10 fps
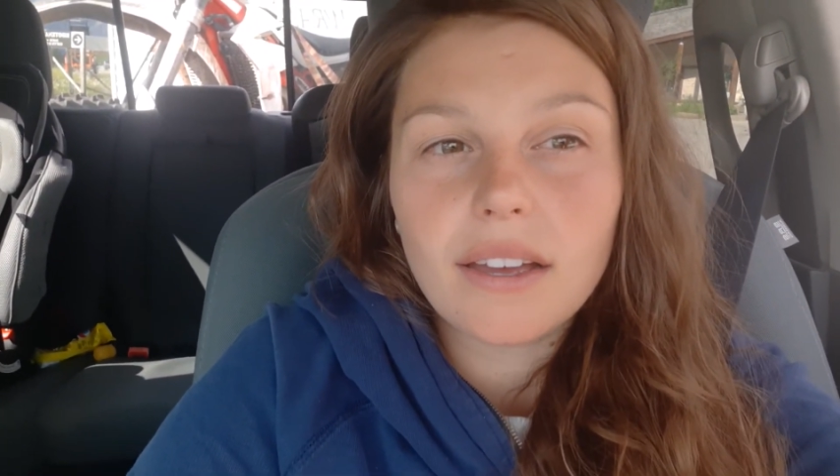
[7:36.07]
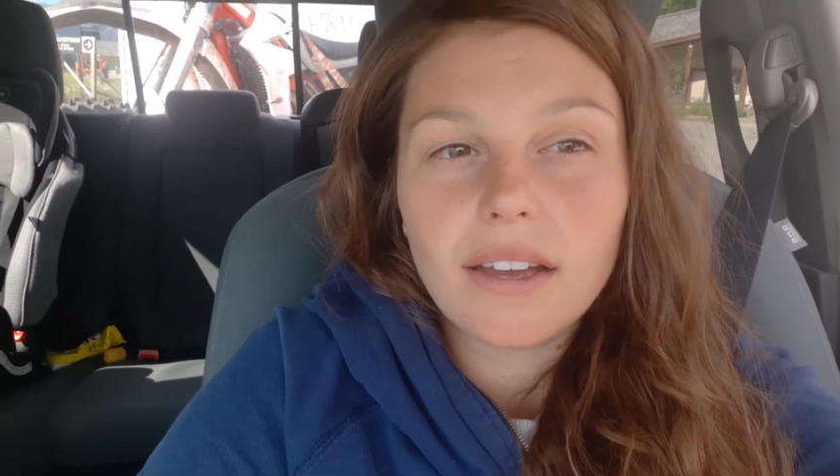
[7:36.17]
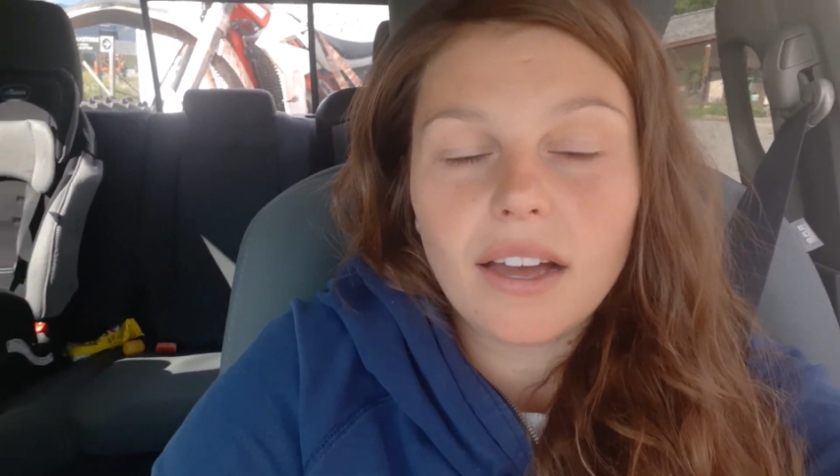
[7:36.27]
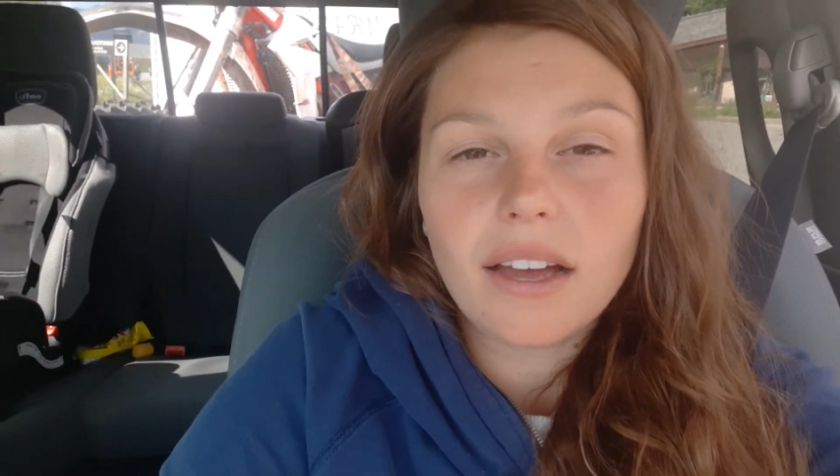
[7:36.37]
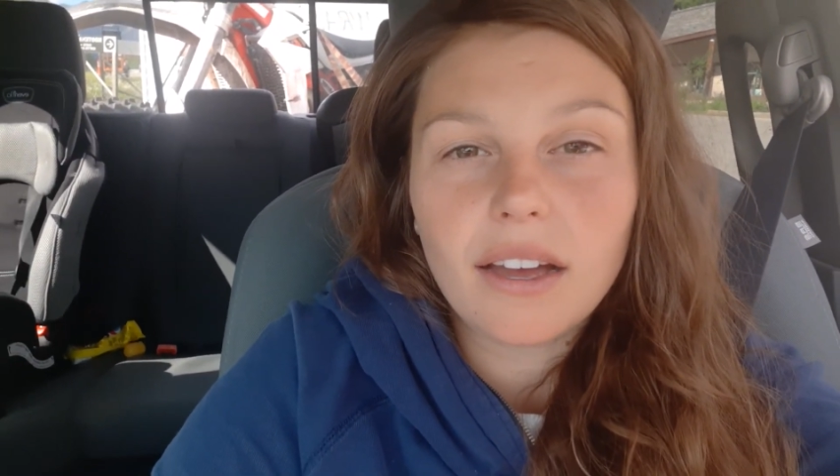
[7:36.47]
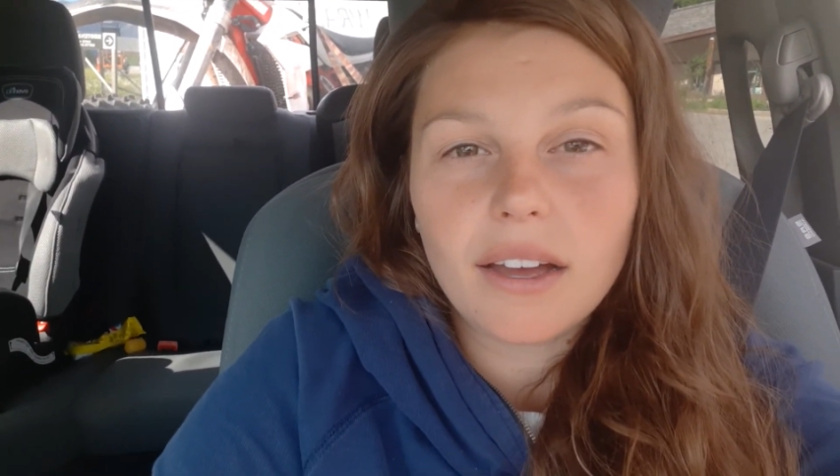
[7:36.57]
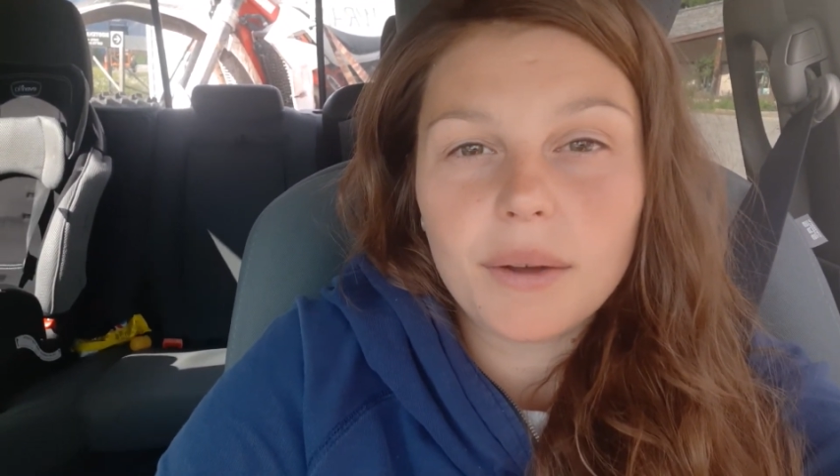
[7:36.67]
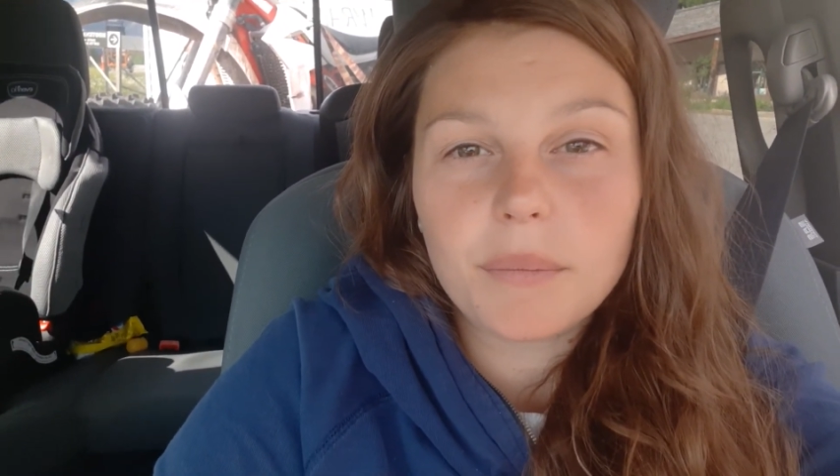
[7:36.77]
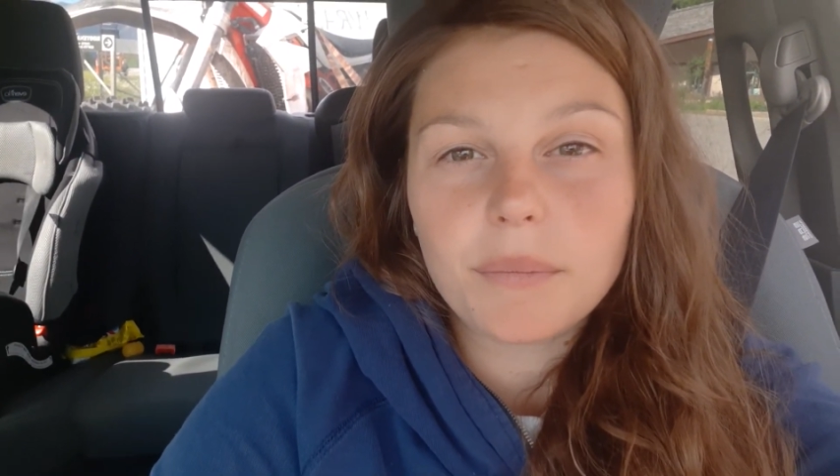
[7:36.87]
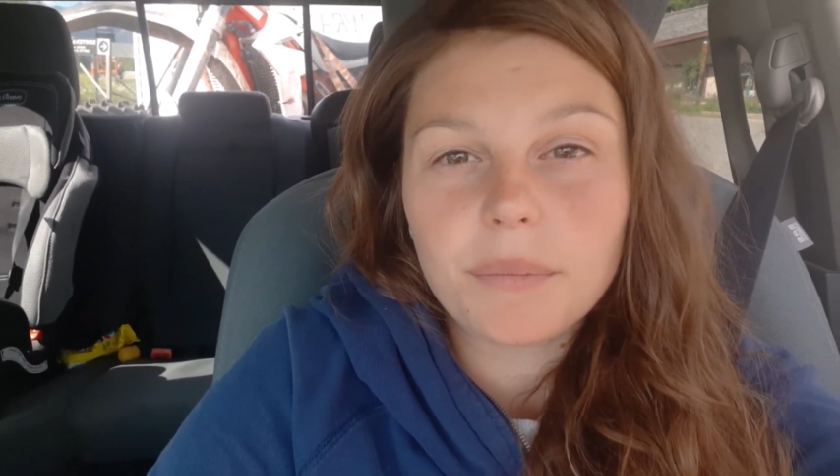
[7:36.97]

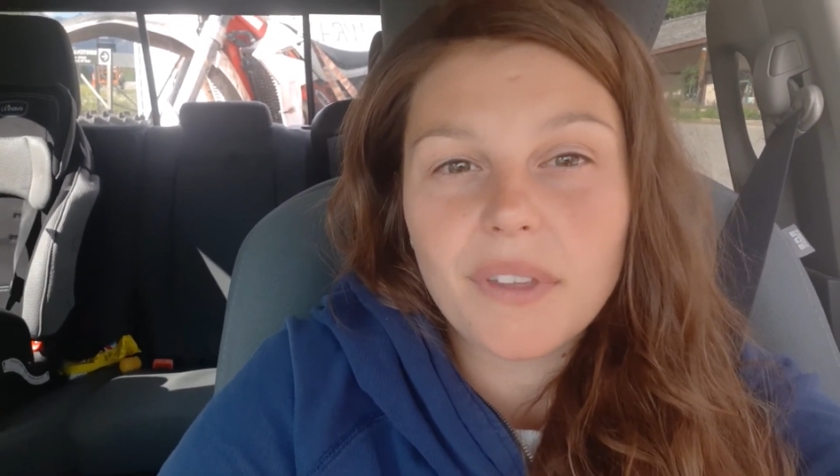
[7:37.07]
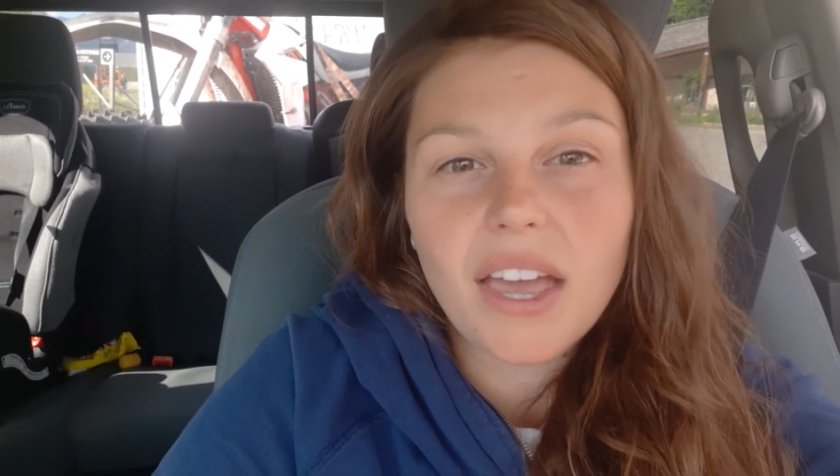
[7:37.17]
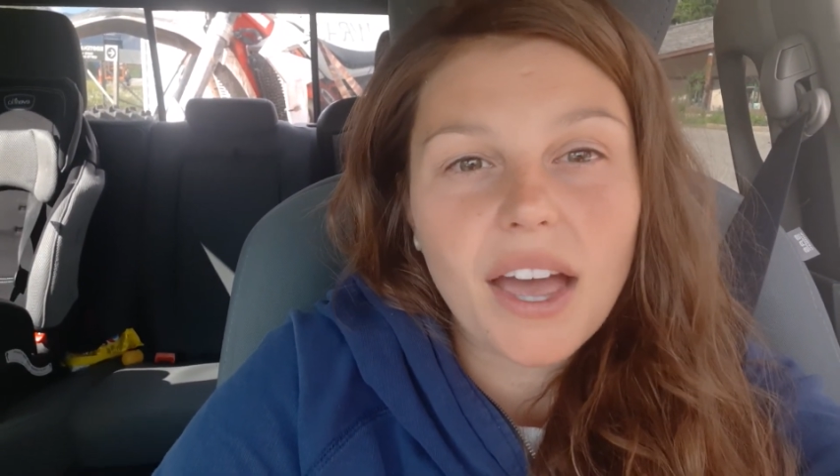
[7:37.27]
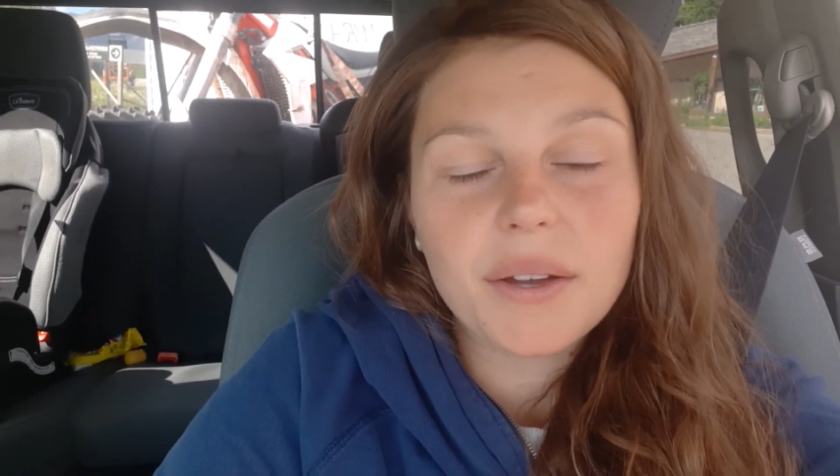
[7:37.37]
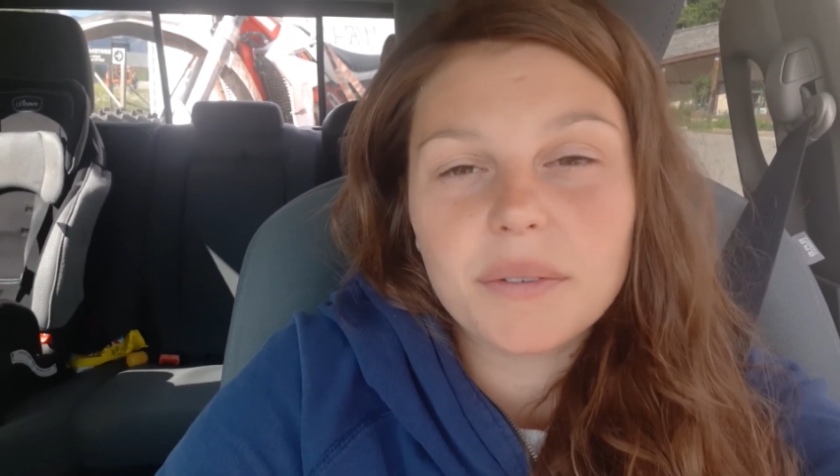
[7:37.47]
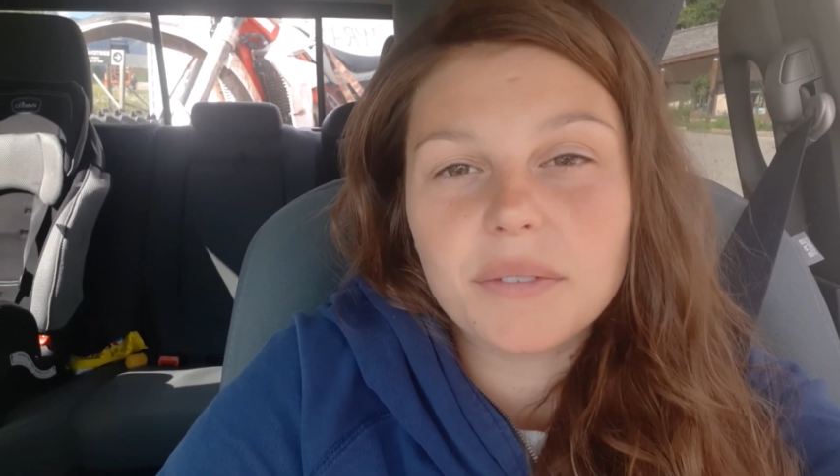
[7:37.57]
um, yeah,